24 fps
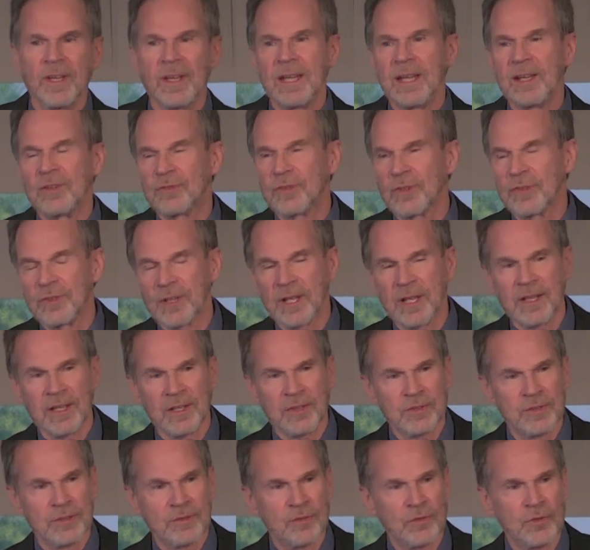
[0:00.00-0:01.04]
it's just a
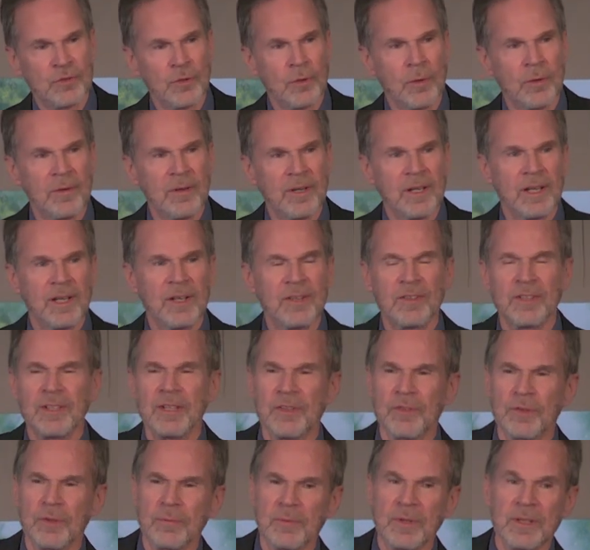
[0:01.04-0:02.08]
collection of stories, it
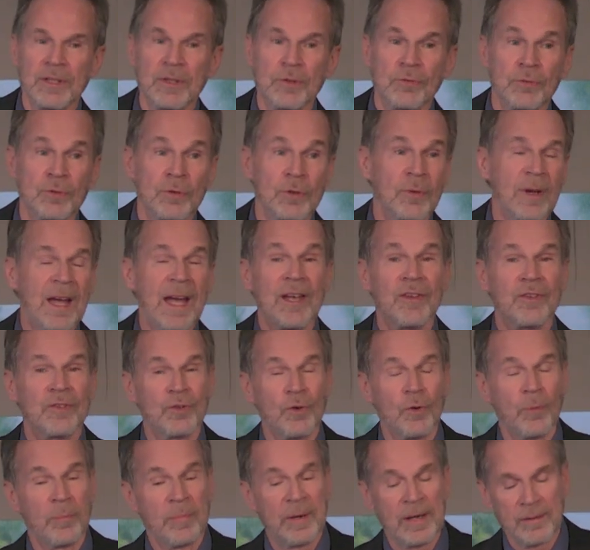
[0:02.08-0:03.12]
isn't really true, has
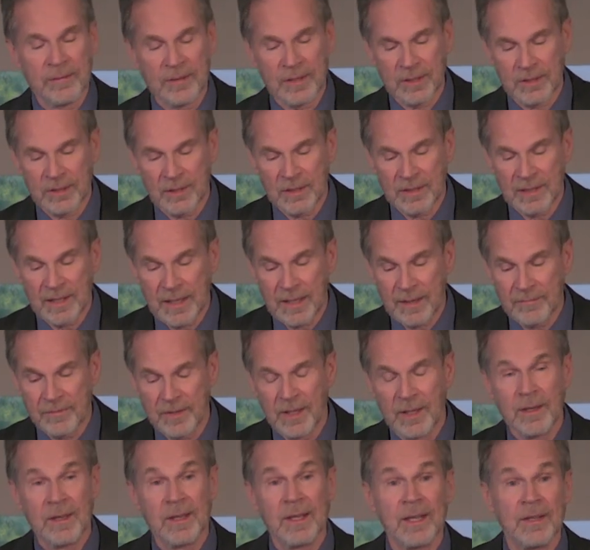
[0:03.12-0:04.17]
no bearing on our life
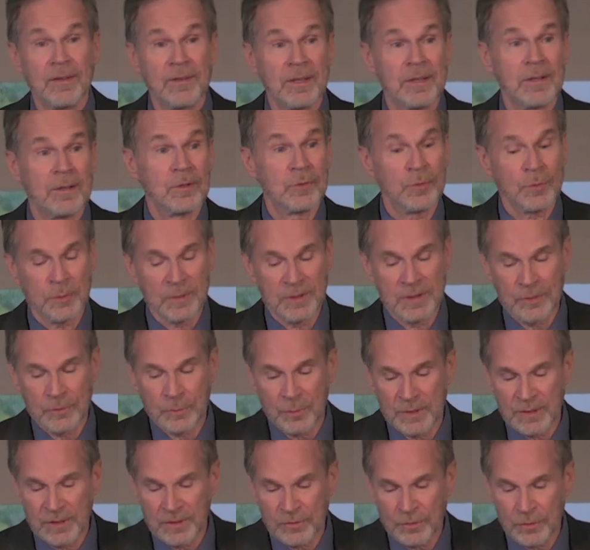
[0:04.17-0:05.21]
in the year twenty
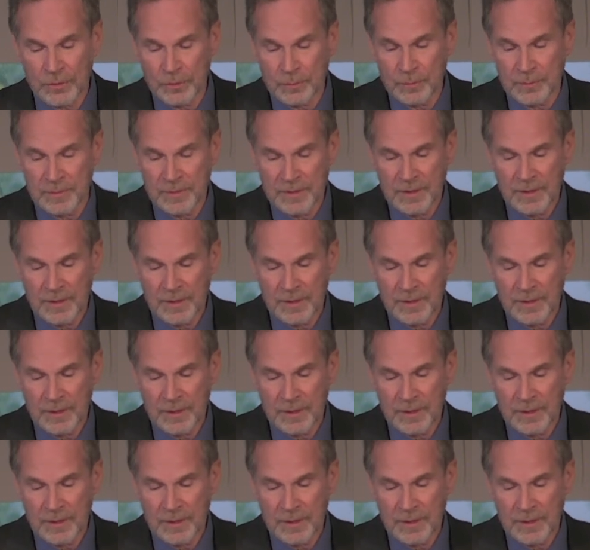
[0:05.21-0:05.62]
twenty-two?